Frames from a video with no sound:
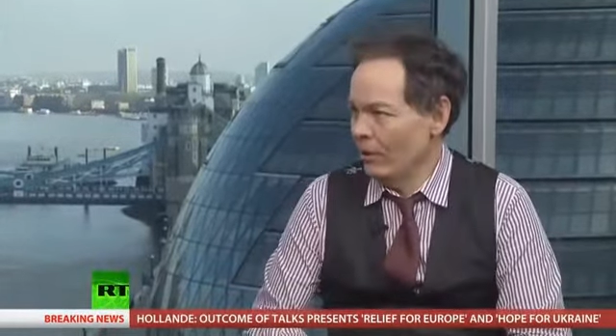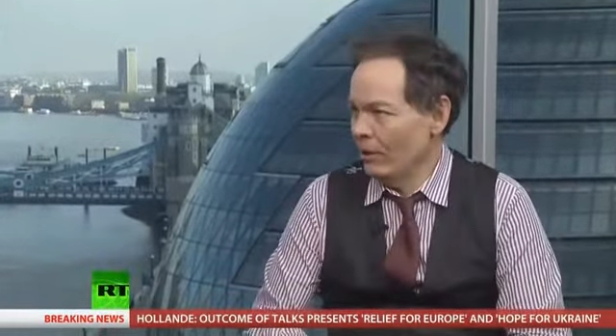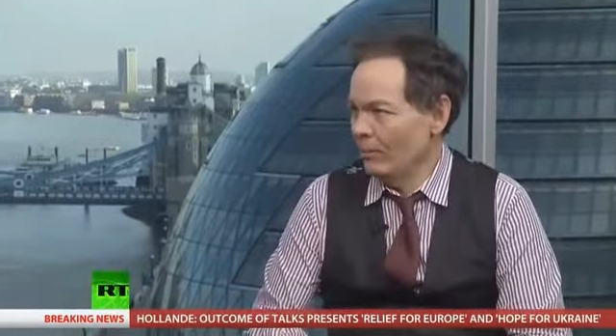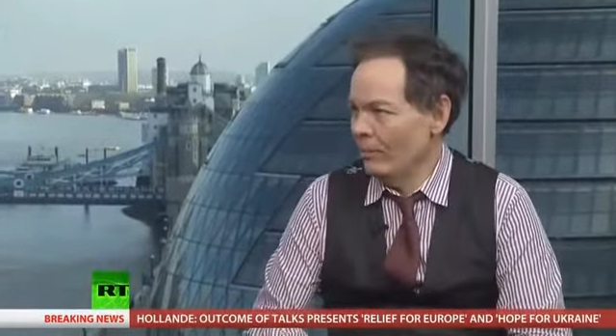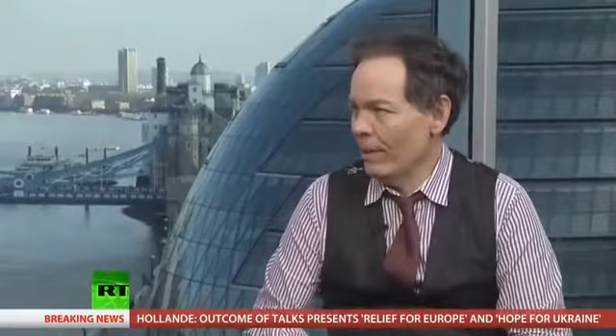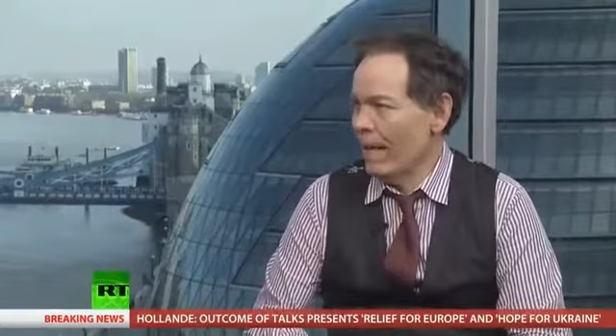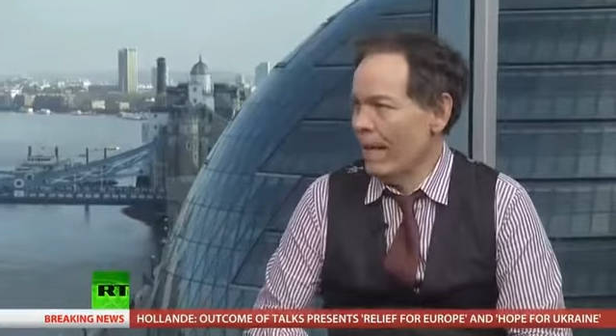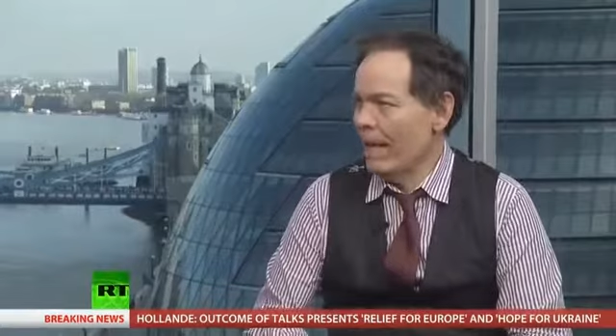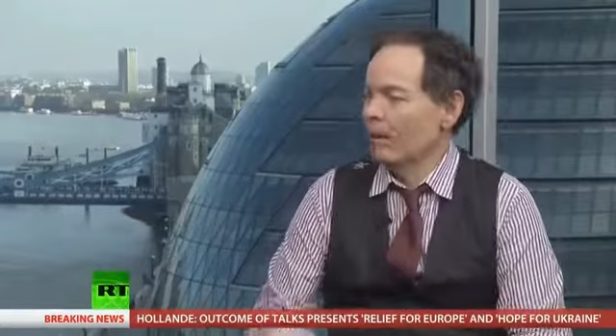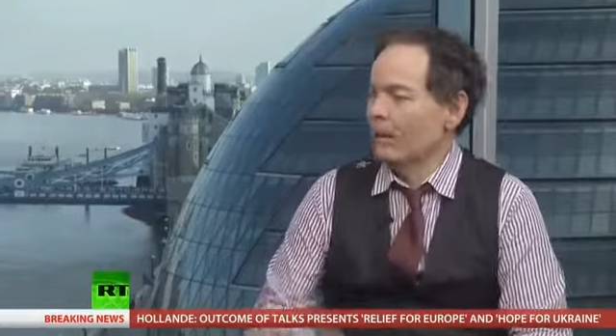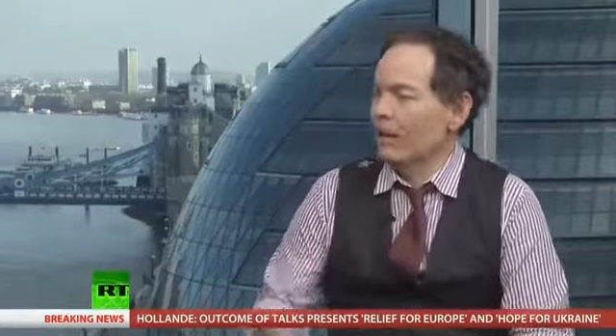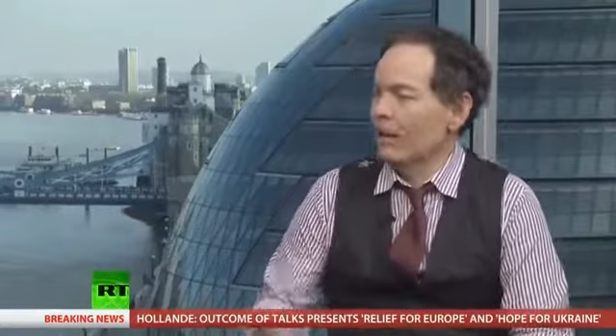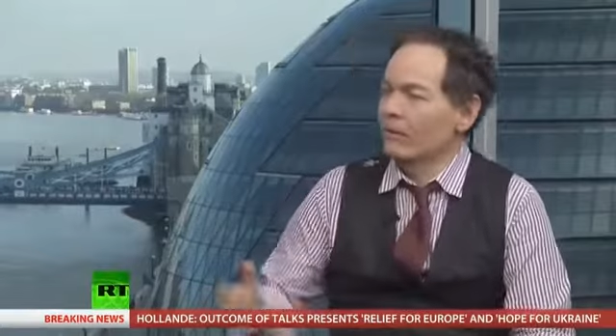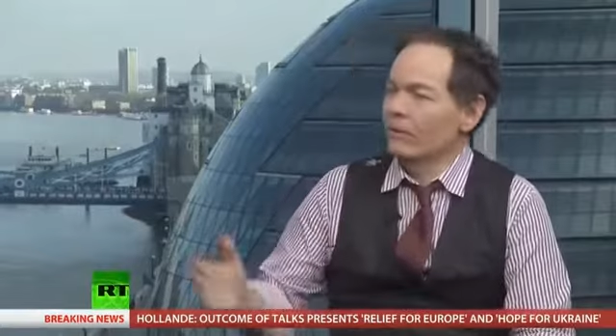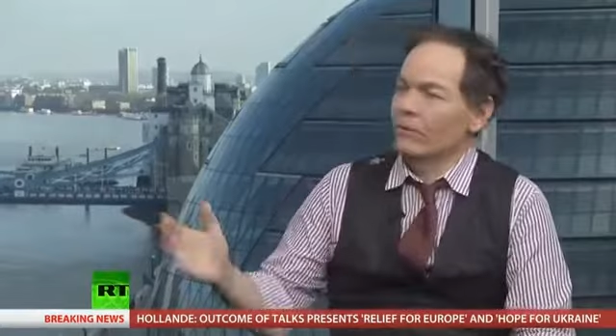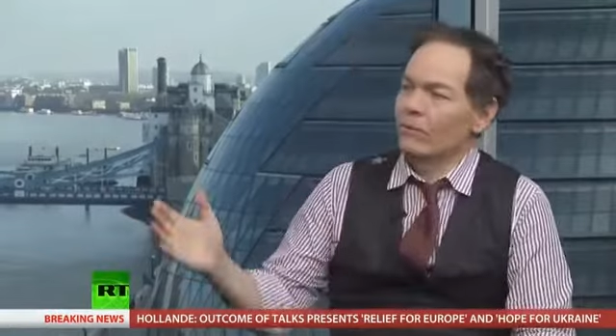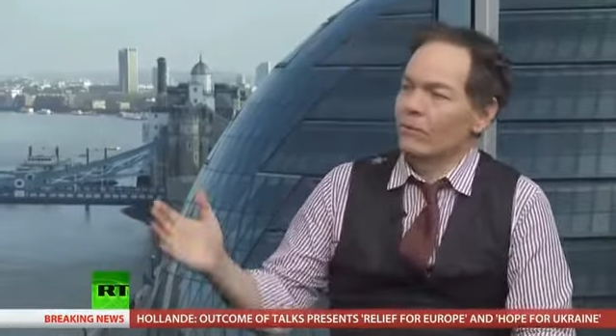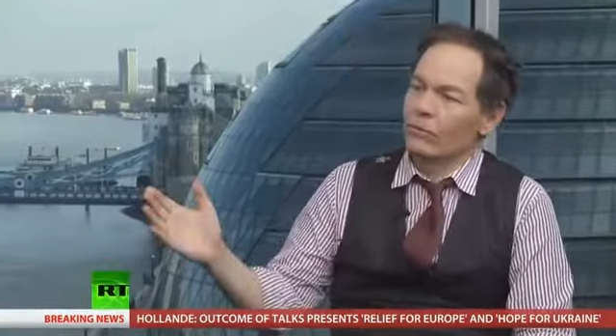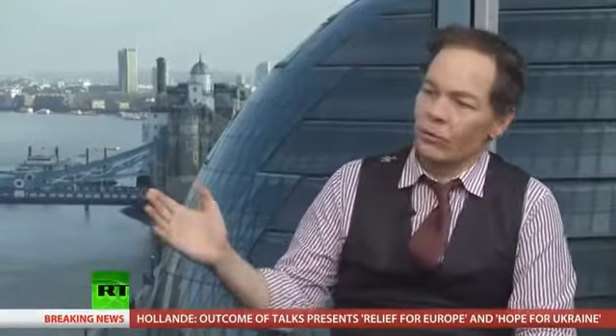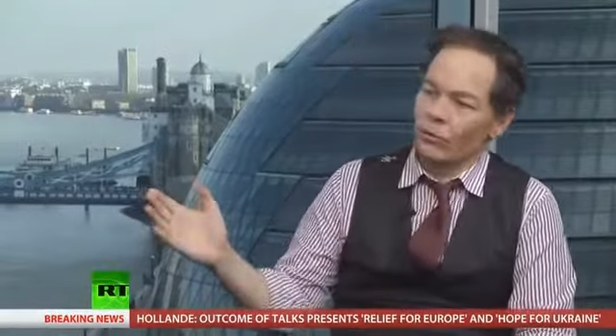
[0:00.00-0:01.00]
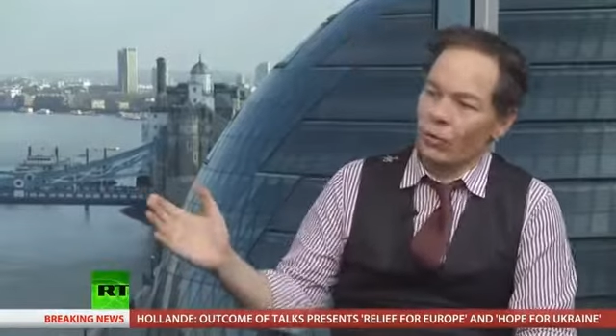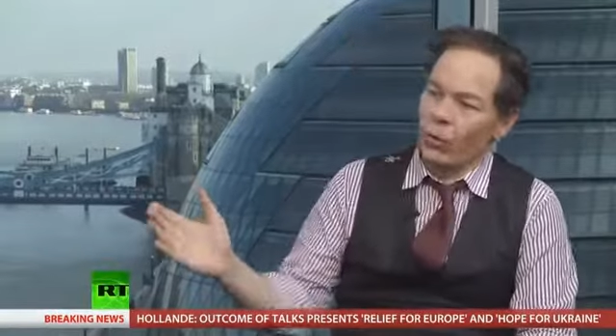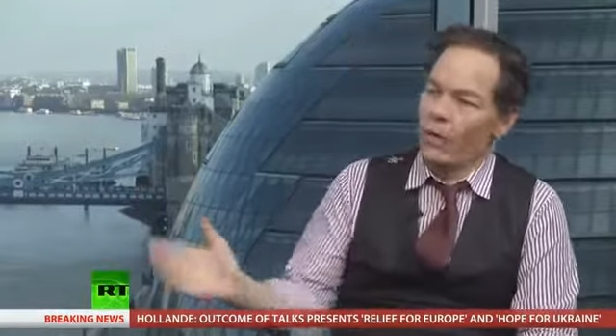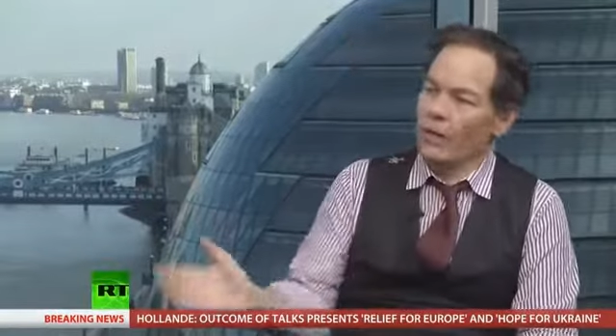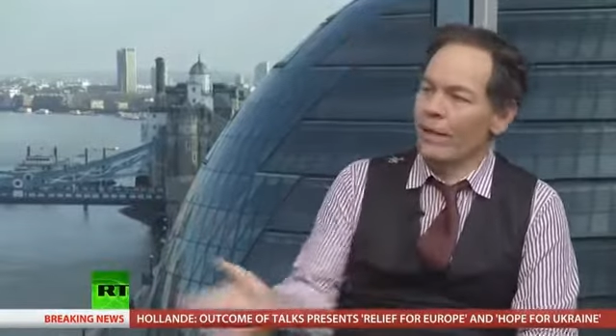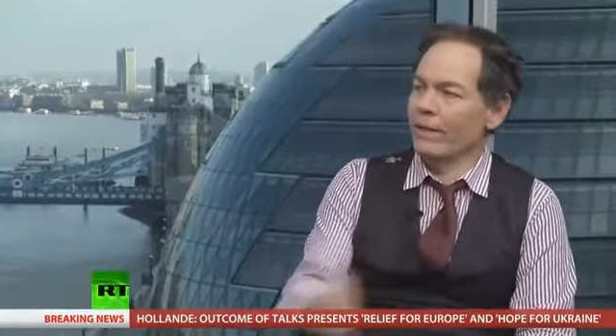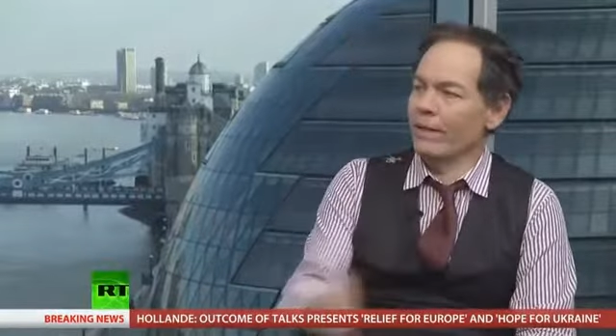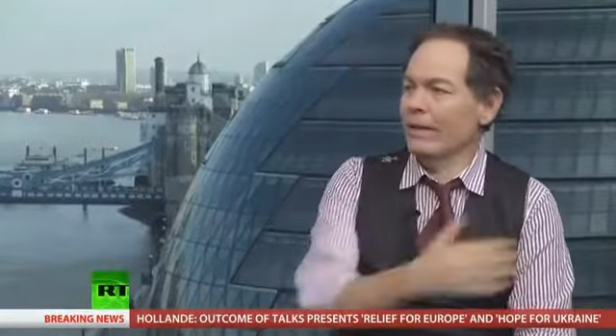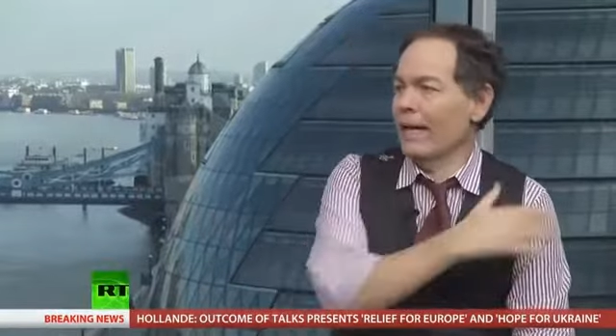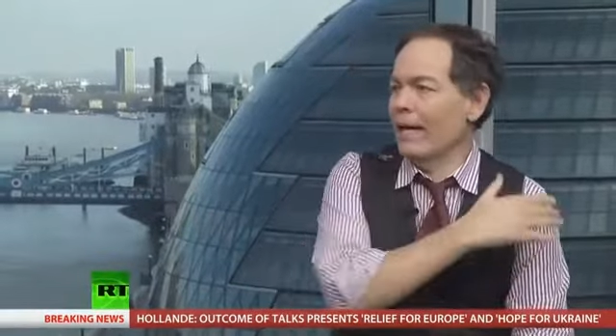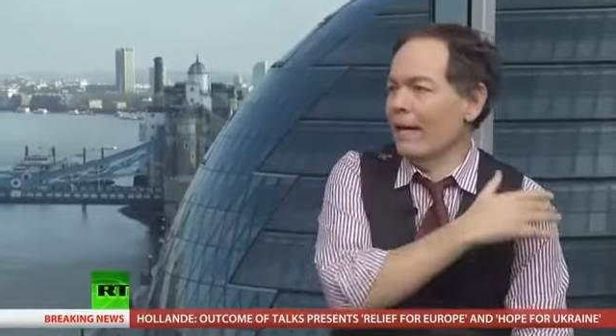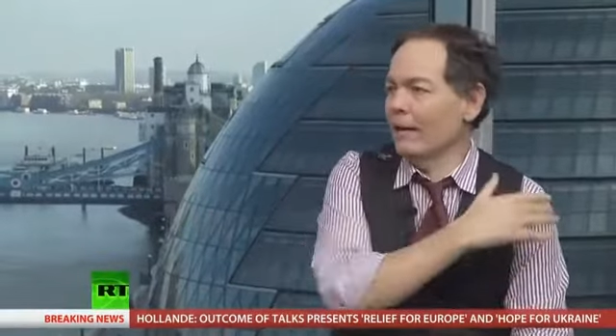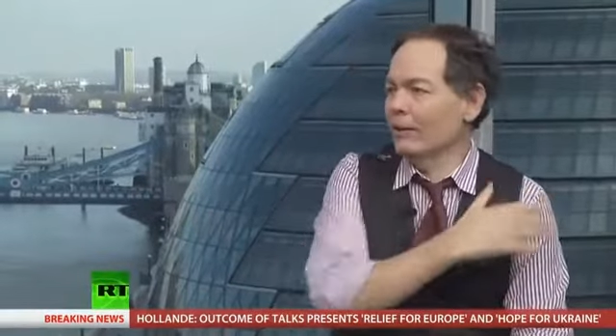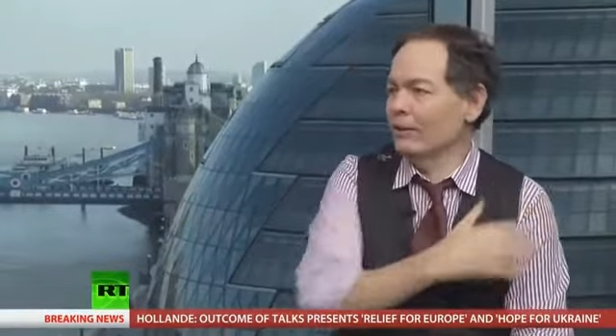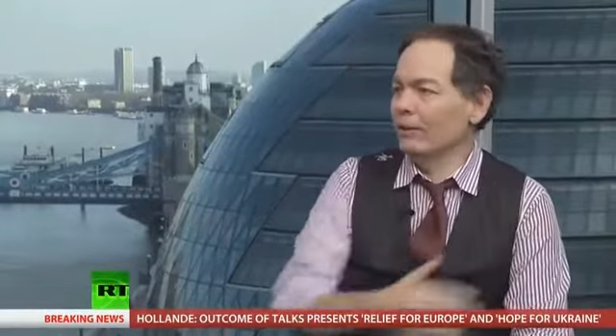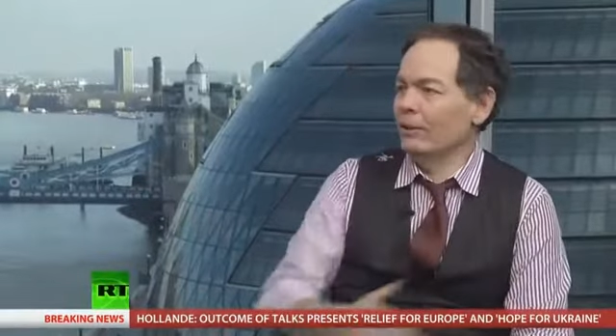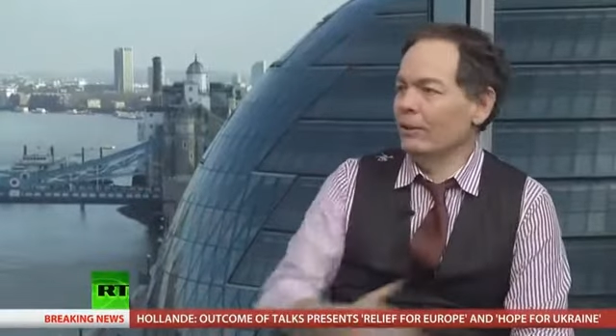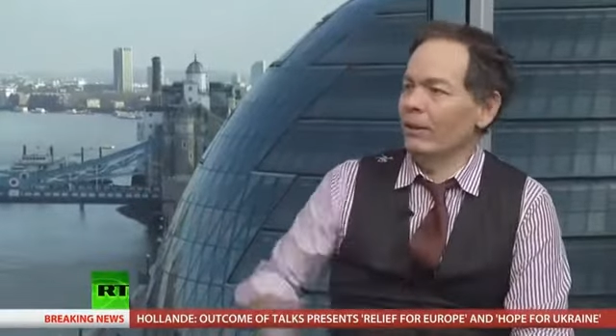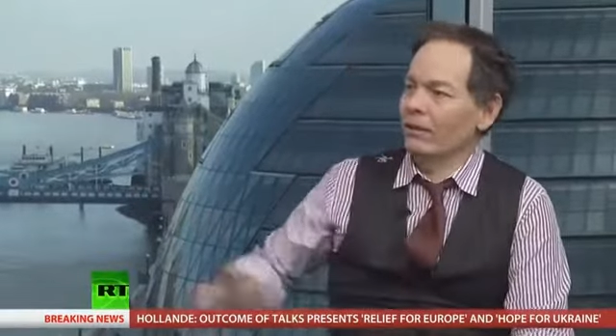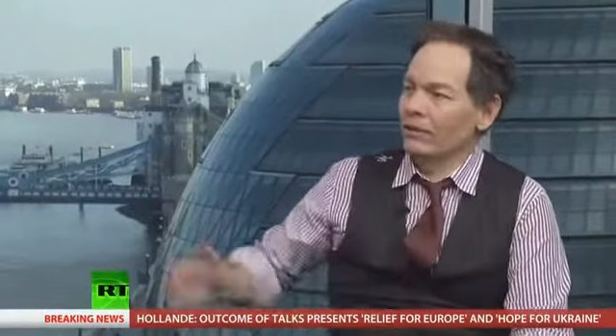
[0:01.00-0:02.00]
going back uh,
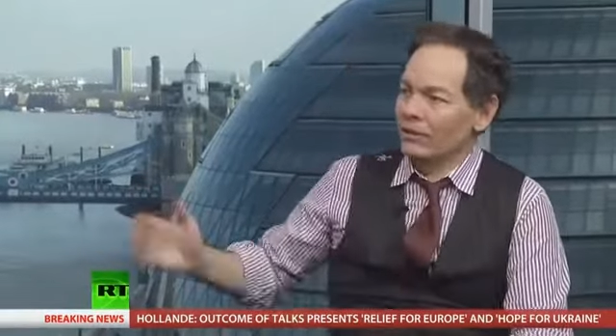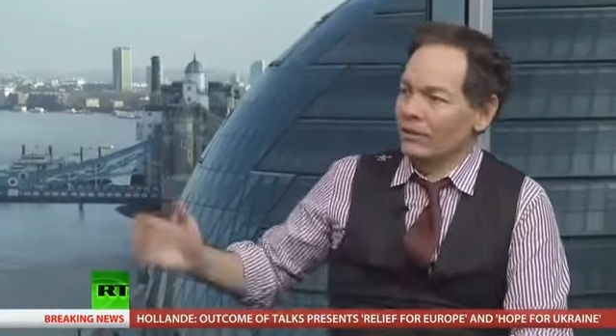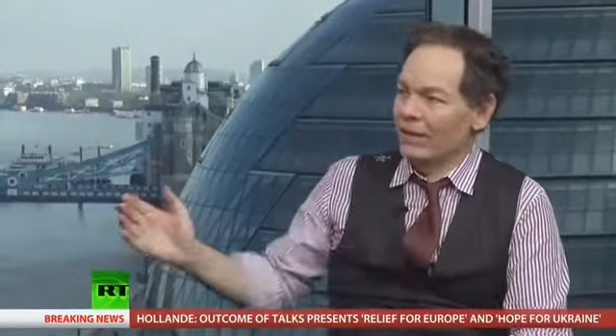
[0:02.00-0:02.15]
20,000